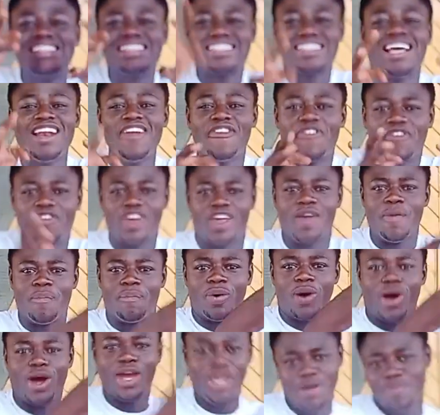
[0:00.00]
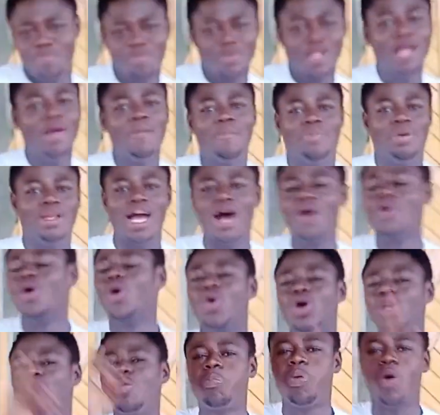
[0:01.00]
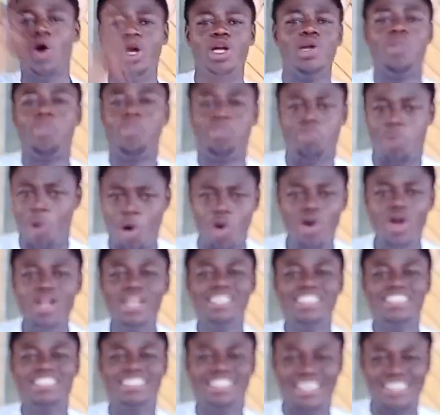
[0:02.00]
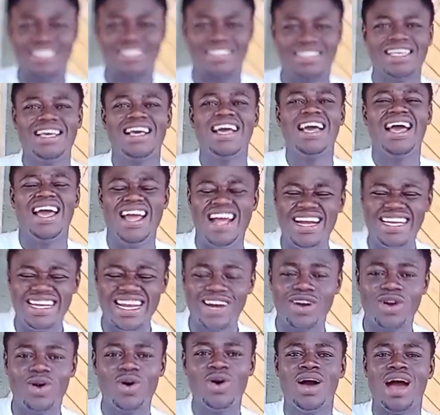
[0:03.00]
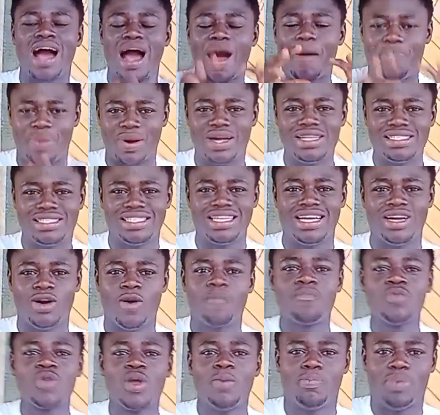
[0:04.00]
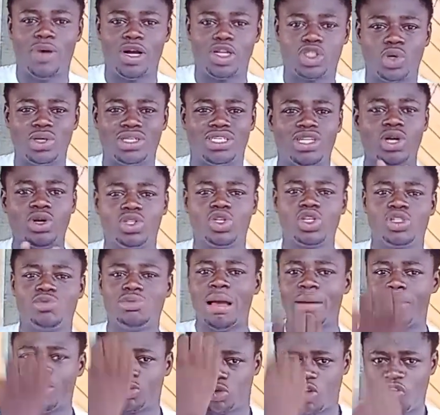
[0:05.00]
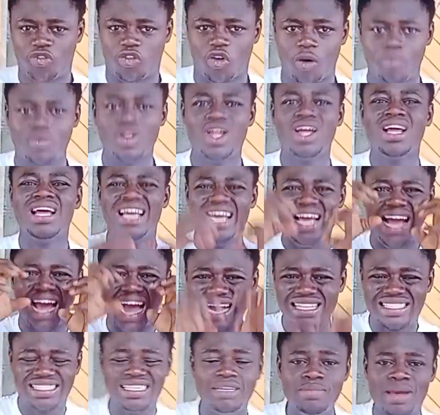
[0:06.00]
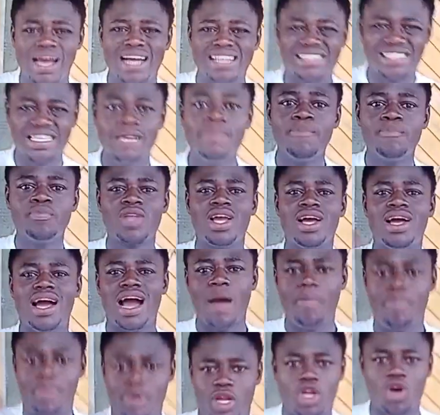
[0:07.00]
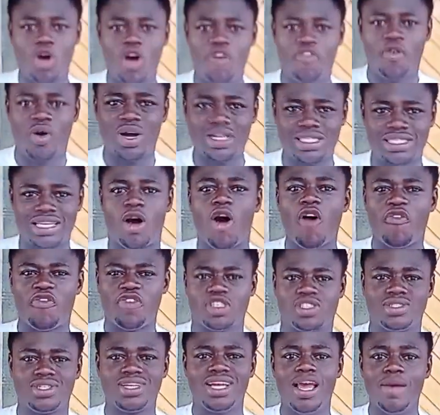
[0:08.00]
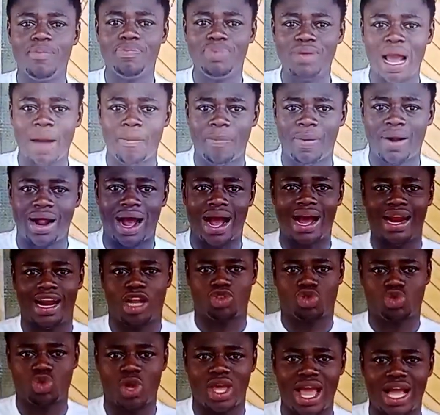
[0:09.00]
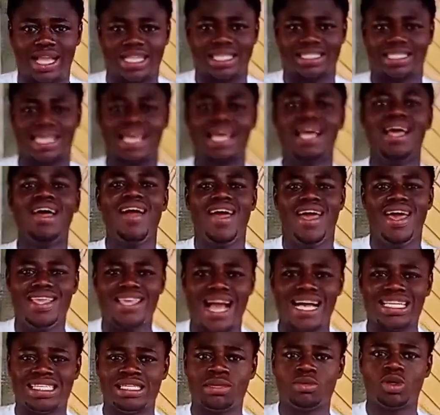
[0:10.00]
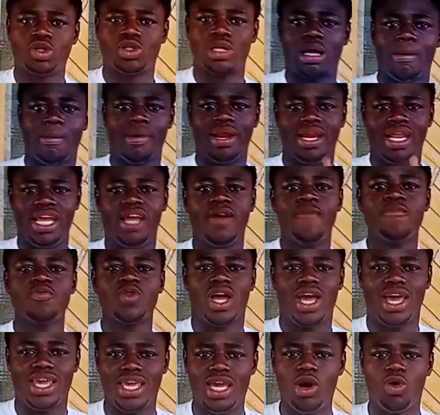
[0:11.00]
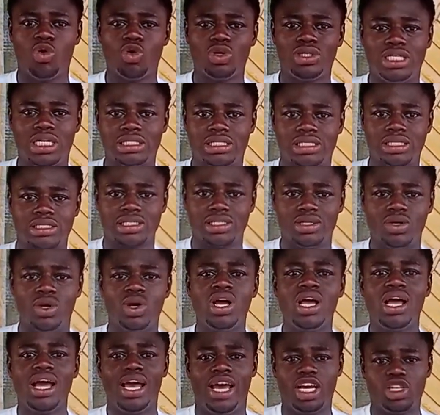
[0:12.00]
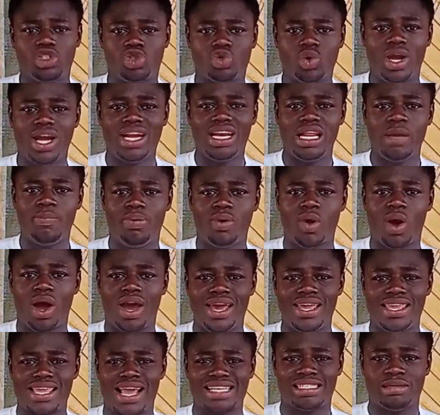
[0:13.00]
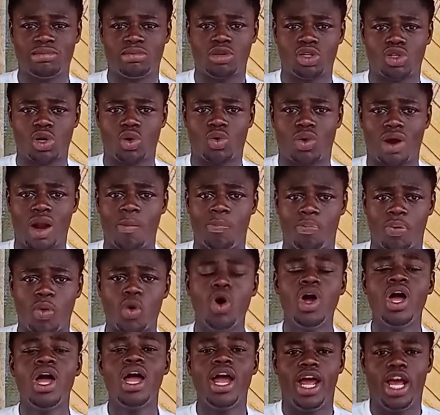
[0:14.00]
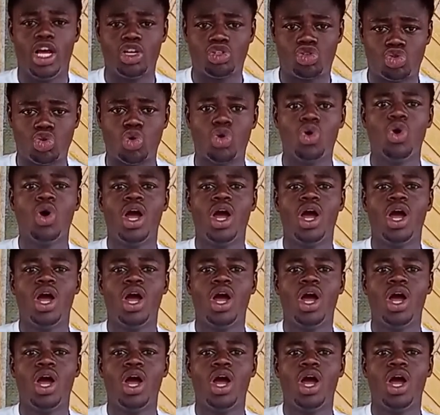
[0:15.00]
Salif Ibrahim, player with only born the ball, yes. And then, a branch, you know, but your duties be able to form a team, I bring off what I offer some Ibiaba and Australia to say, and yes, and good time, my day, a year more duties, you know, and so Eddie Bro, and yes, and get up and pull, and so,